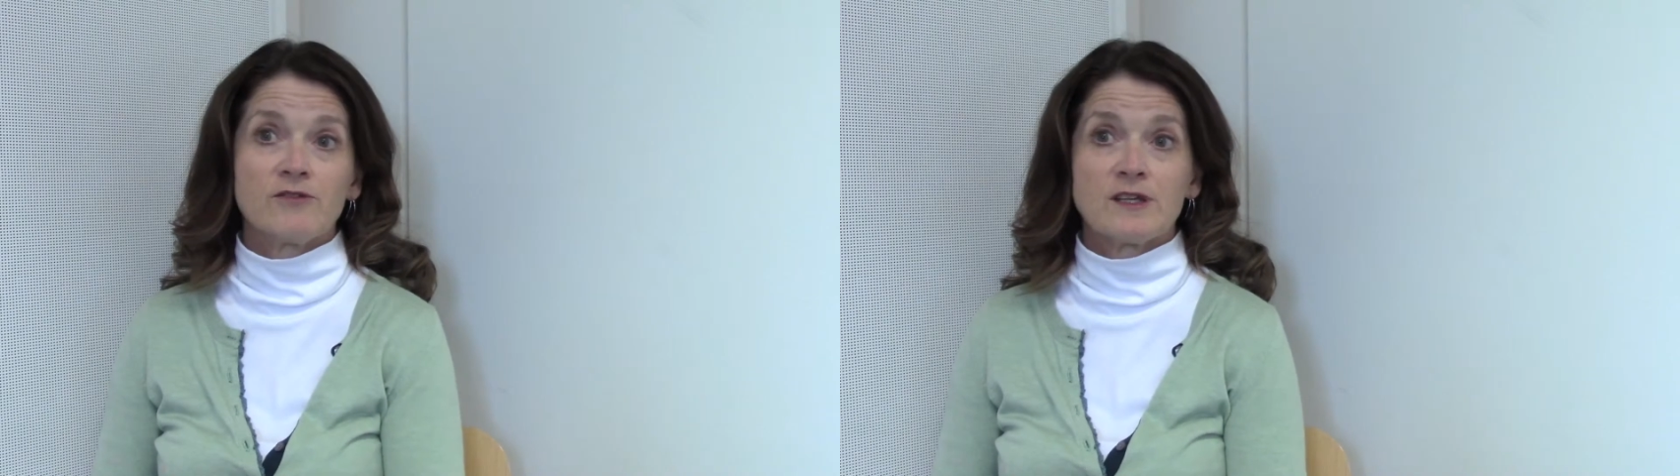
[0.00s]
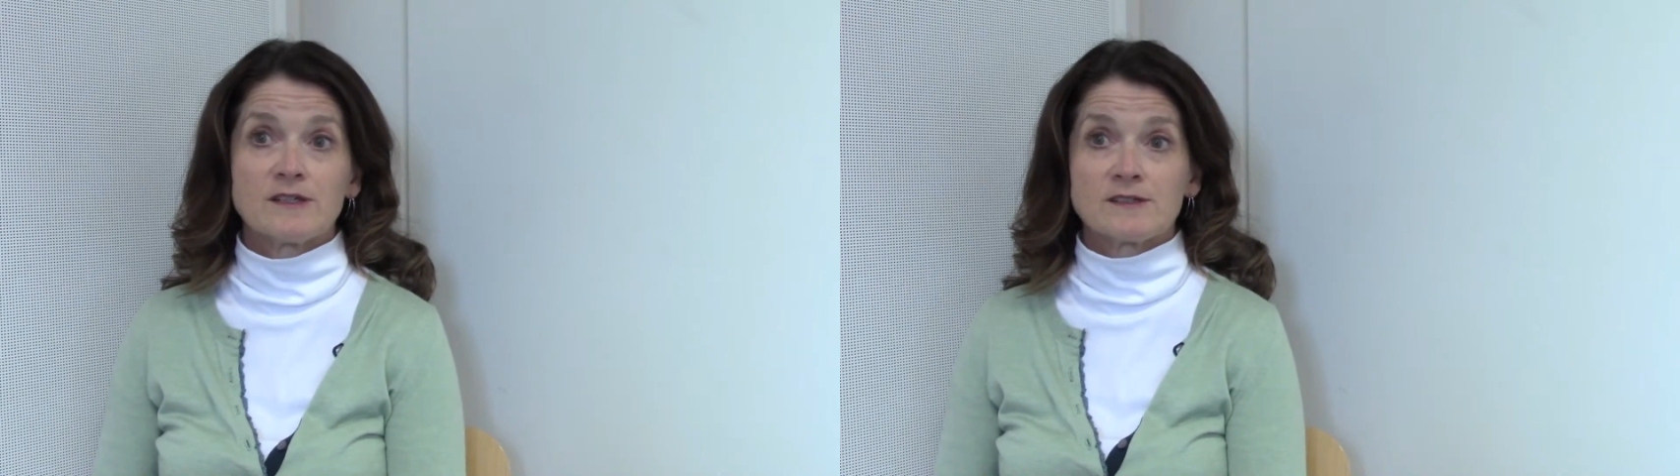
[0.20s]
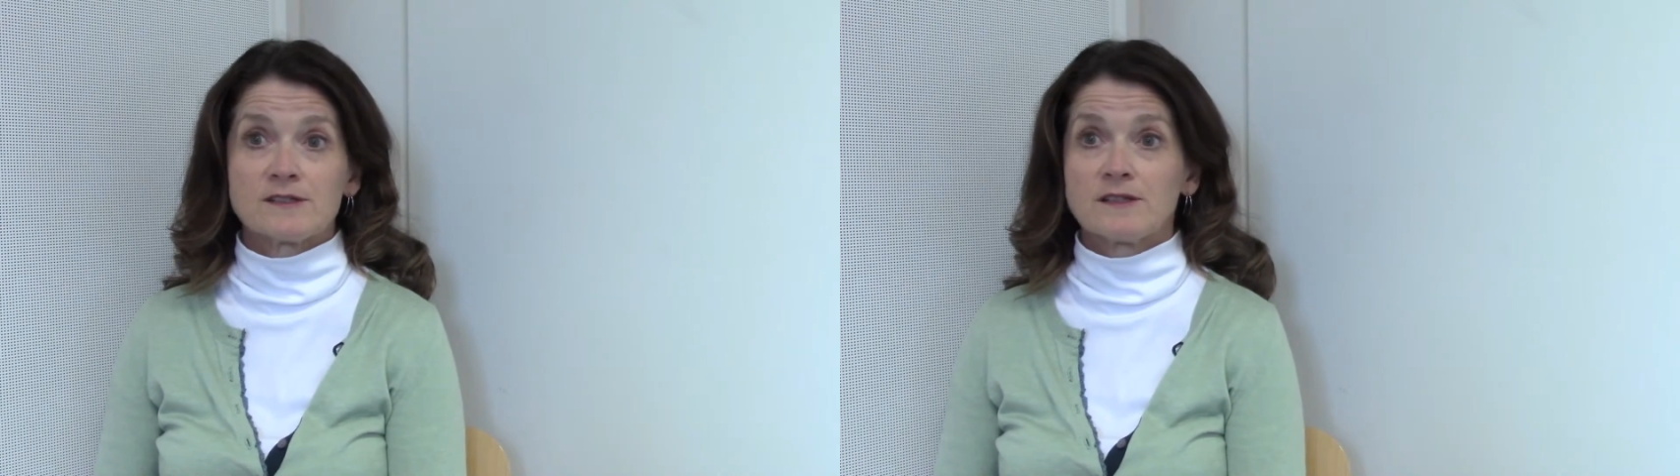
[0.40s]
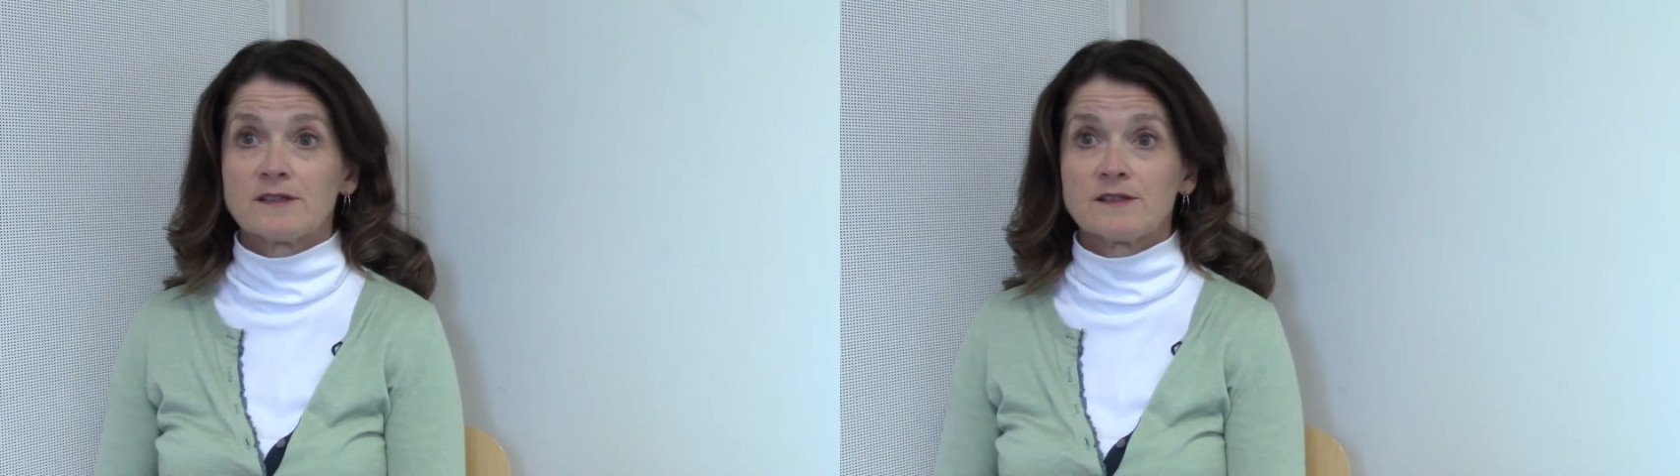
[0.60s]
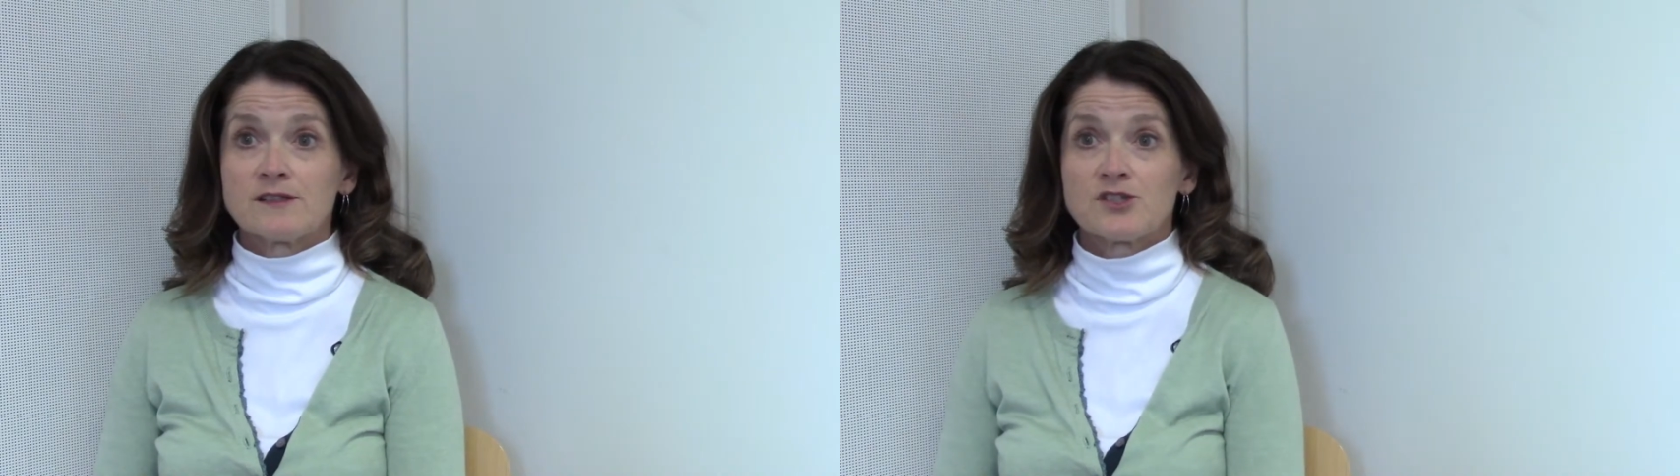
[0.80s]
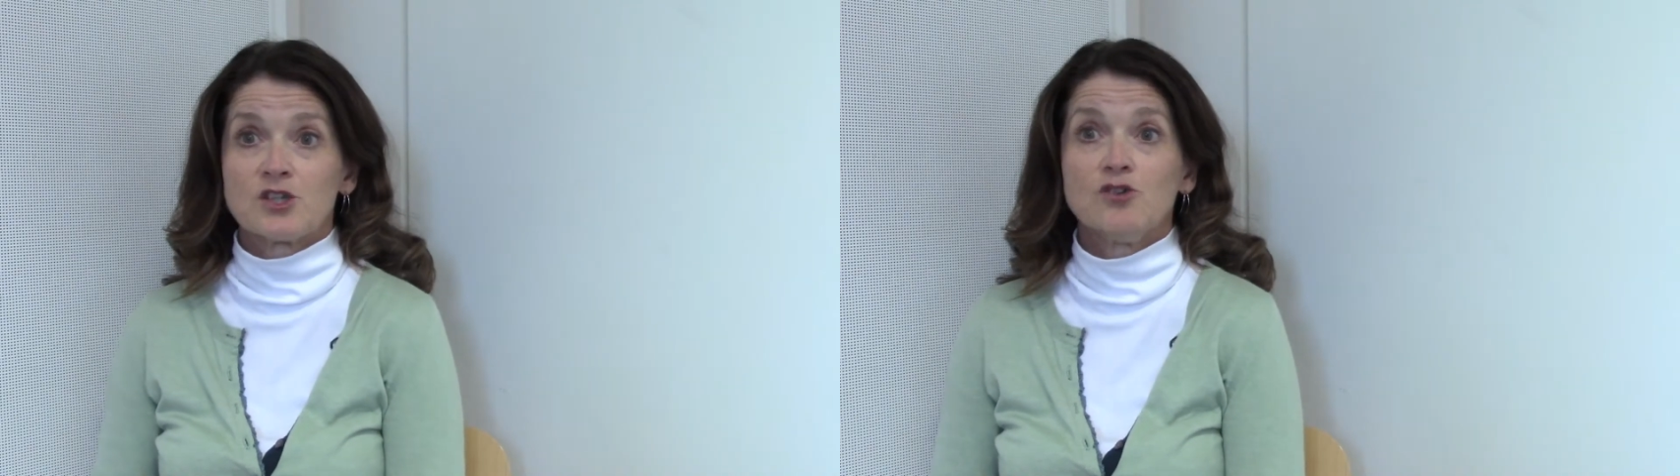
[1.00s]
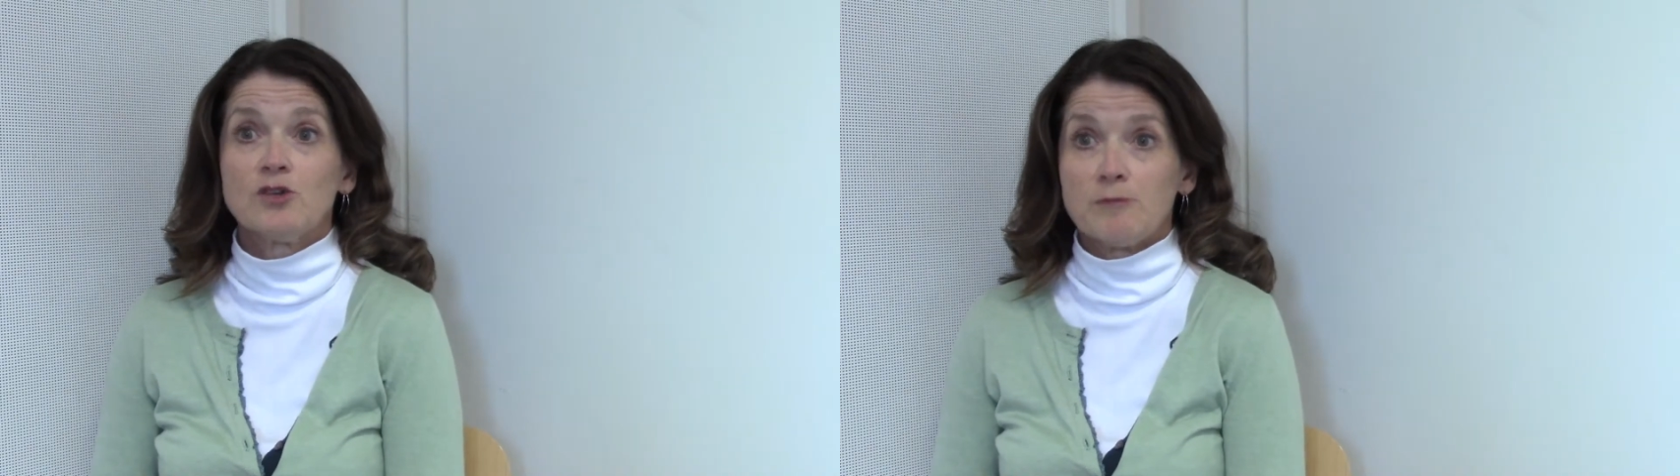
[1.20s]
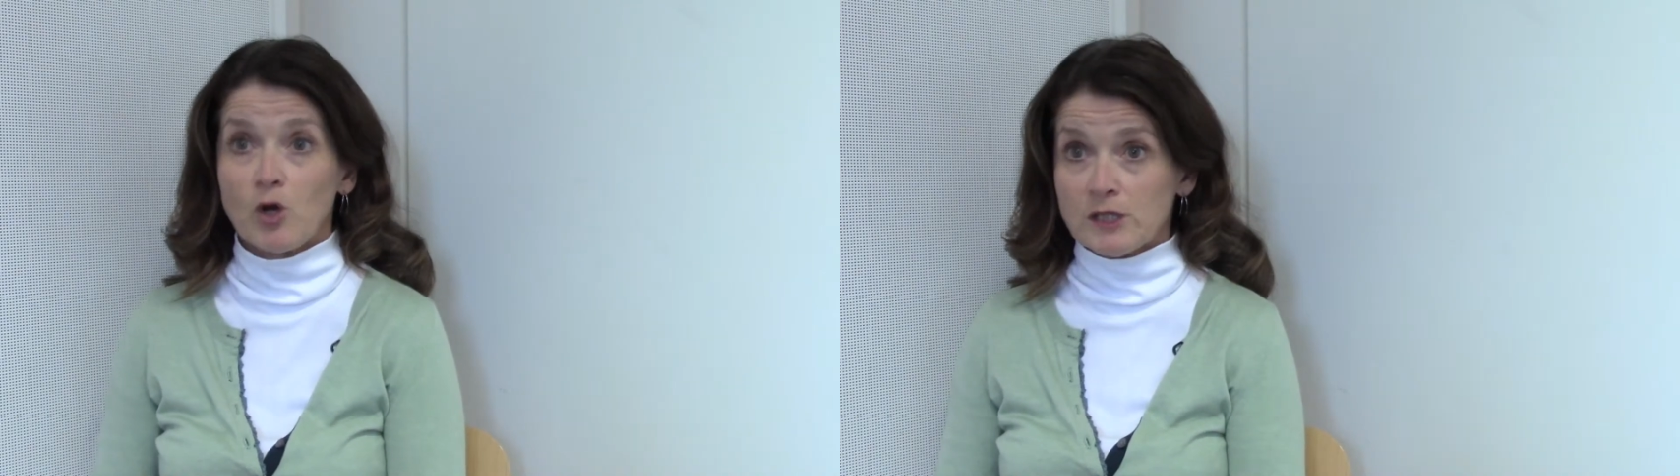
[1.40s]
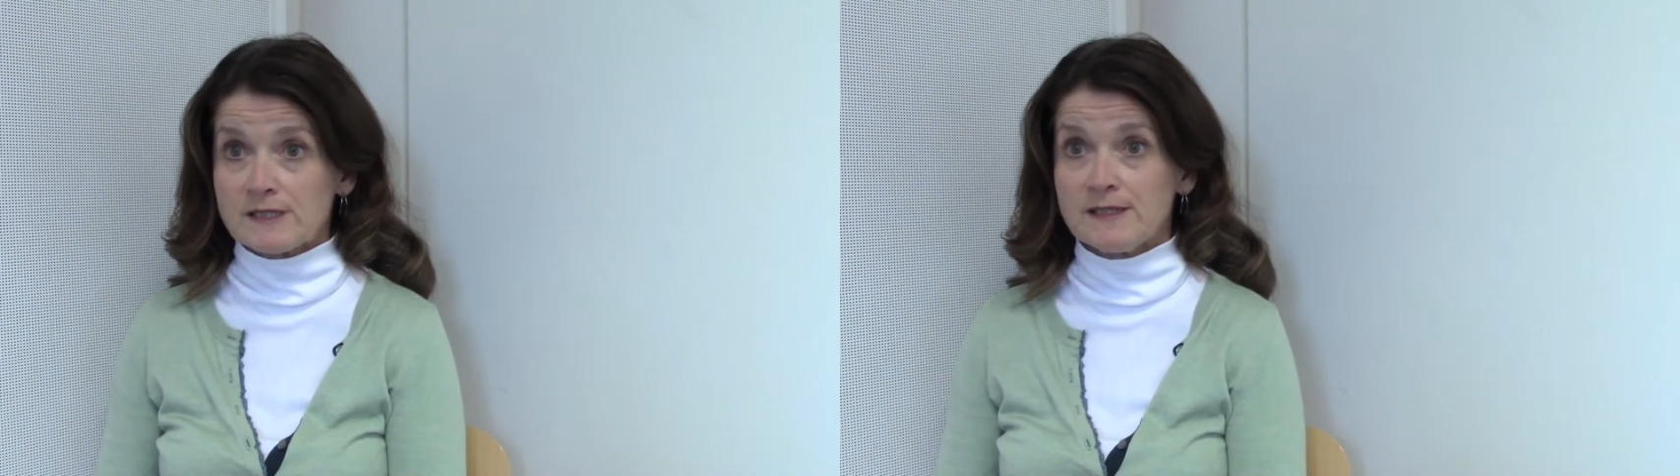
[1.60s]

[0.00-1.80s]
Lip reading: Things security policy.